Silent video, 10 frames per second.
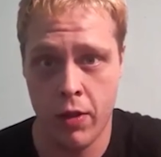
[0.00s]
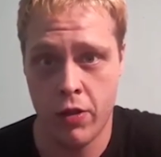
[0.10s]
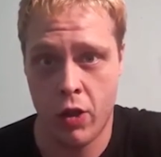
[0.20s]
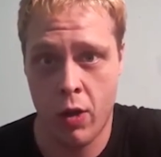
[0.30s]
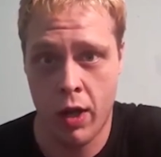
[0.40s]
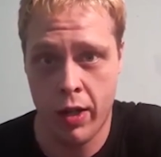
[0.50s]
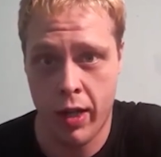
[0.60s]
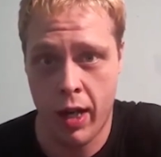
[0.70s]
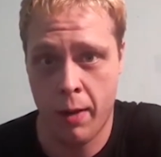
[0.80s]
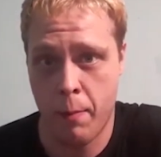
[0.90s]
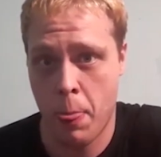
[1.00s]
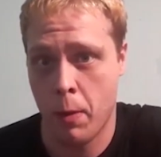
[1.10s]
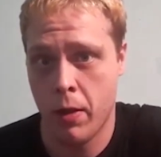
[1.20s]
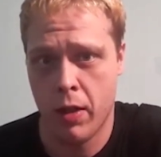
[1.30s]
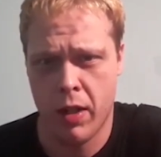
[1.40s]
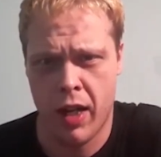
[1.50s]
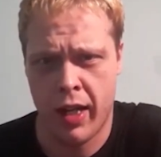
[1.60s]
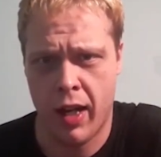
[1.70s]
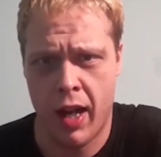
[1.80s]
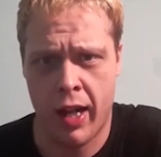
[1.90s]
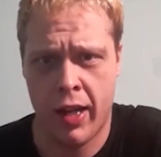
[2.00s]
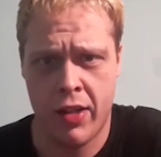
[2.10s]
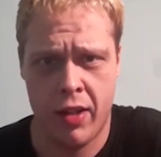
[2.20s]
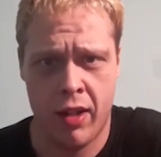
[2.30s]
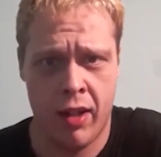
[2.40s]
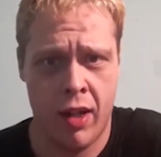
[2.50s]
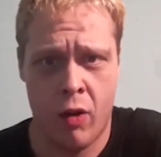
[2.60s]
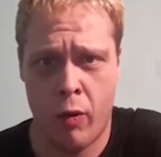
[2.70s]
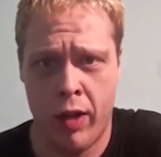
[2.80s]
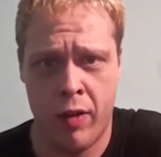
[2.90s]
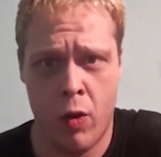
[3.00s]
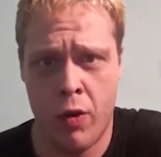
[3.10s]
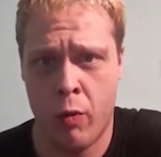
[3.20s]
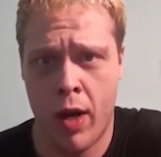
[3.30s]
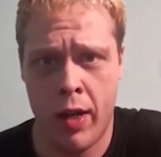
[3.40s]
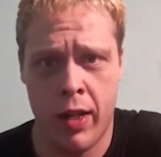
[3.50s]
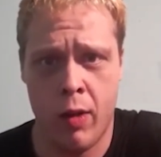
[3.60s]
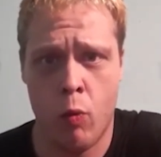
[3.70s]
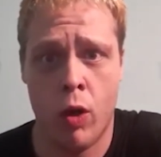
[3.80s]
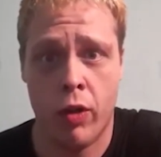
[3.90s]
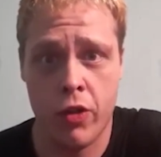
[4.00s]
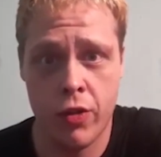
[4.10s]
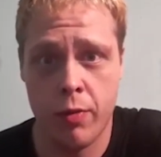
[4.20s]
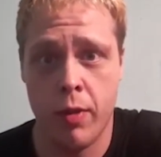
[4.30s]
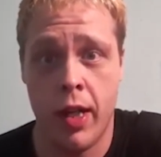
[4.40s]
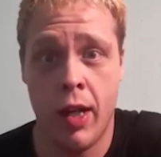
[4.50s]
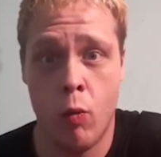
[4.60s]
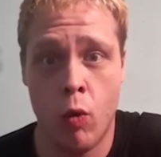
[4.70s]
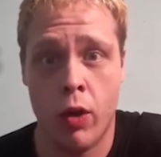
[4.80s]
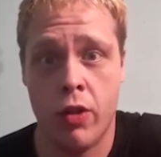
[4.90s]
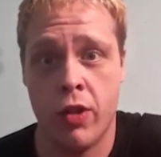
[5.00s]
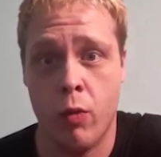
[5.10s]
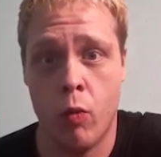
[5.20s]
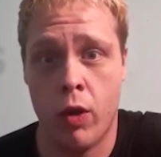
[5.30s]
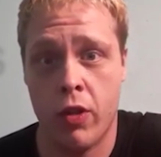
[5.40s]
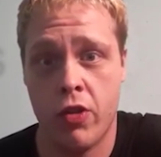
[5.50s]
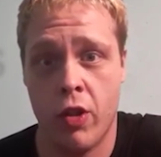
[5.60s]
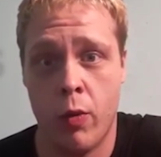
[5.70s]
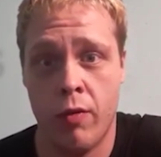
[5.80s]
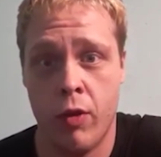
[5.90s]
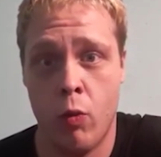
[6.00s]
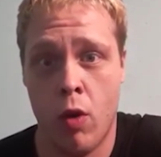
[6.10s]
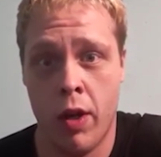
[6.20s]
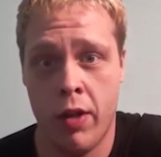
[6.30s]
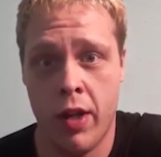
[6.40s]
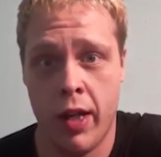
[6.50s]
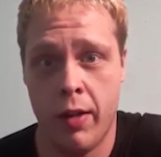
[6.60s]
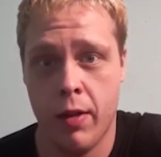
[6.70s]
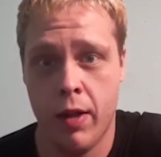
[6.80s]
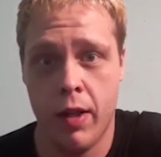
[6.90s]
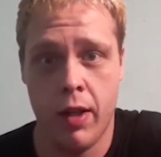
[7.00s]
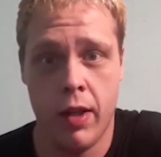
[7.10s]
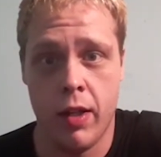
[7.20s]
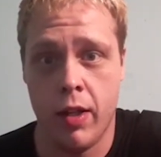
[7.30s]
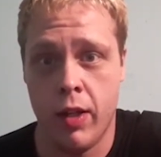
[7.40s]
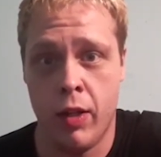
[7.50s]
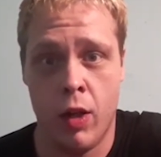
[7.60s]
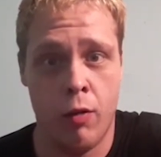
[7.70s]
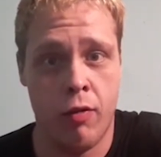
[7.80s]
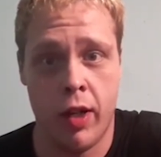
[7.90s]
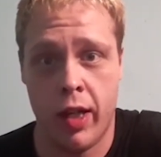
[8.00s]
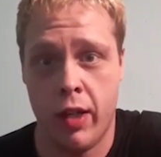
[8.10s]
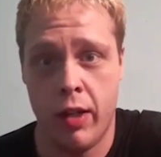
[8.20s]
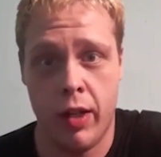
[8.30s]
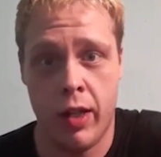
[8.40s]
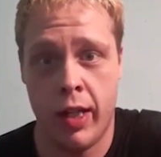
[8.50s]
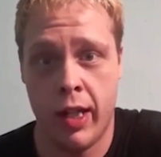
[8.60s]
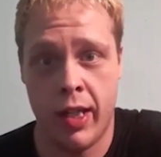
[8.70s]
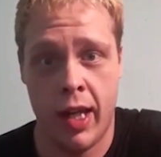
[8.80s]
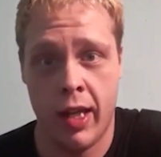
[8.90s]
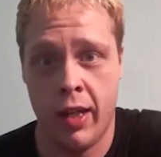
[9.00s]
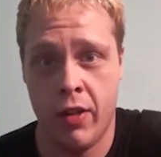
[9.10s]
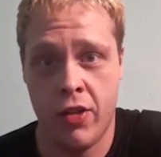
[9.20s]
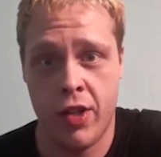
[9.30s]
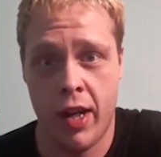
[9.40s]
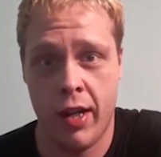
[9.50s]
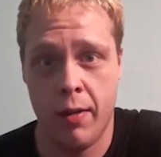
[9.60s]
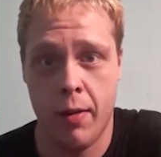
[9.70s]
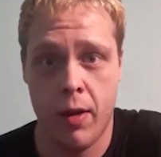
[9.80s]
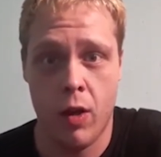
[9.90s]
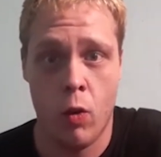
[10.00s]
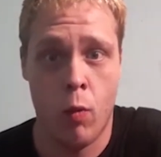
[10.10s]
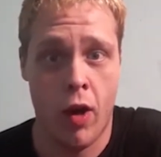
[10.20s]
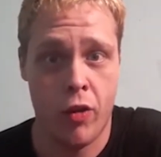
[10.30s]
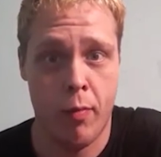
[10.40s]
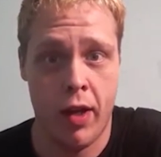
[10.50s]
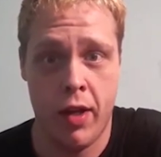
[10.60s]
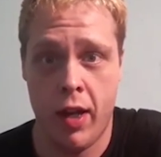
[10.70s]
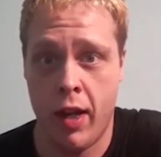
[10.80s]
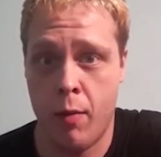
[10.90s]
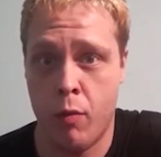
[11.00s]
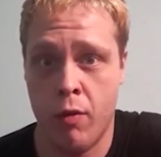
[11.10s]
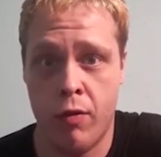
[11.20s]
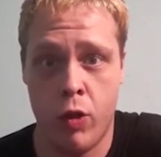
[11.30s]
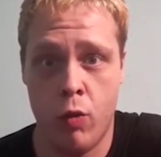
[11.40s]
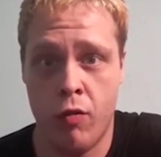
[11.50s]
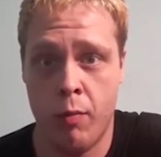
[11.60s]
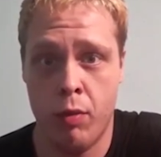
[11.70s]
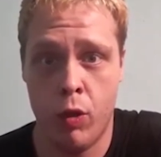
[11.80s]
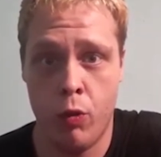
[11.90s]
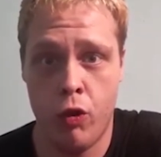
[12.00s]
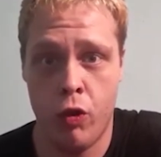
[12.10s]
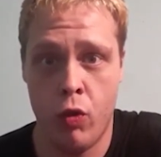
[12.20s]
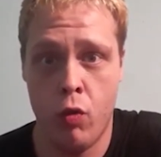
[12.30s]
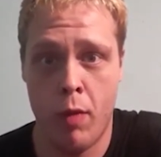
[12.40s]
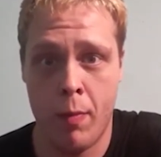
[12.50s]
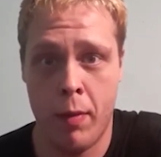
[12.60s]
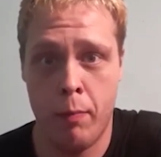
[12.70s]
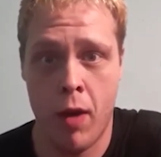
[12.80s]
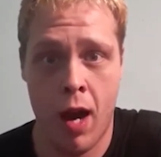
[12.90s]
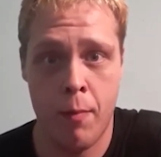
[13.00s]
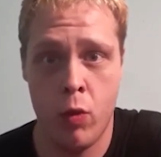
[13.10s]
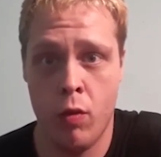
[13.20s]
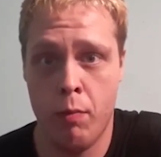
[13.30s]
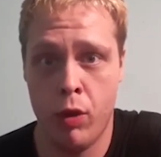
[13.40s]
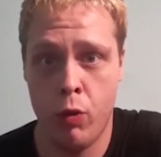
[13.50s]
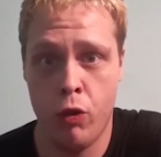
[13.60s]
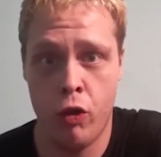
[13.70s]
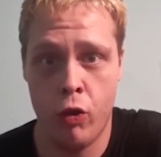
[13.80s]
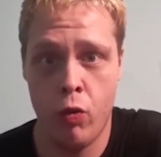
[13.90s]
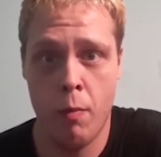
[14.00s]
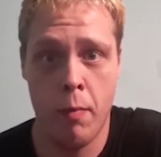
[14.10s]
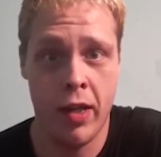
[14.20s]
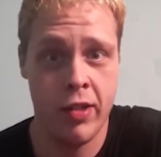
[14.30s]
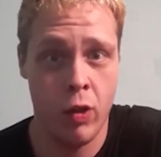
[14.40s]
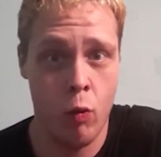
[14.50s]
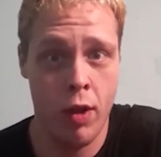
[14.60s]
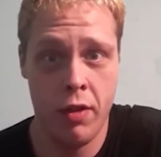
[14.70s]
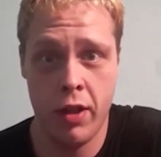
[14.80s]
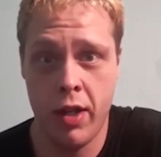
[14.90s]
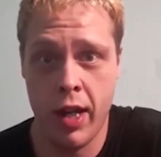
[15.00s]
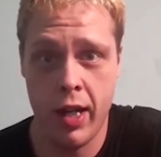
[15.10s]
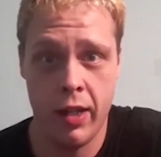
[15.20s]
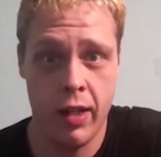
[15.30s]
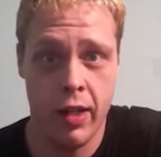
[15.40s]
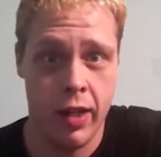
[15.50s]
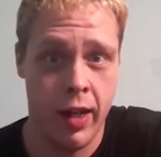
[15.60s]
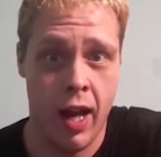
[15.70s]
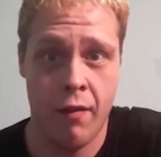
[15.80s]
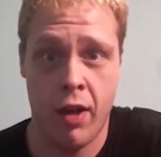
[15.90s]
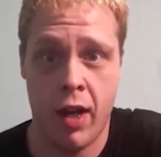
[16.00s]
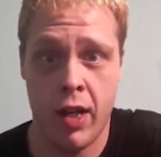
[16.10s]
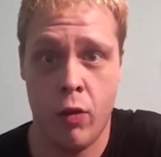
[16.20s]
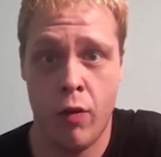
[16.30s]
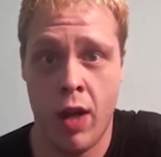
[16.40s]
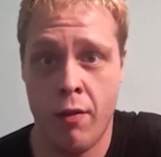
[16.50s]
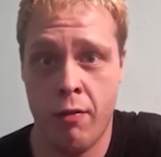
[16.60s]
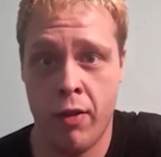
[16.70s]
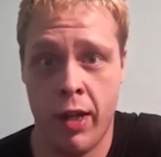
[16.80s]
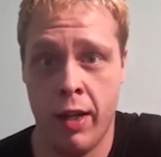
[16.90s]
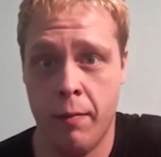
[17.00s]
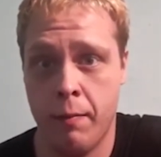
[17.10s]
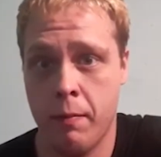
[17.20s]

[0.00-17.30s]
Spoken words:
So, yeah. I guess I don't really know what to rate it. It works. It works. It works. So if you want to date, you know, fucking get that Hinge site, watch my damn review for Blue Chew, maybe pop you a Blue Chew, mix it with the date, and have a night you'll never forget.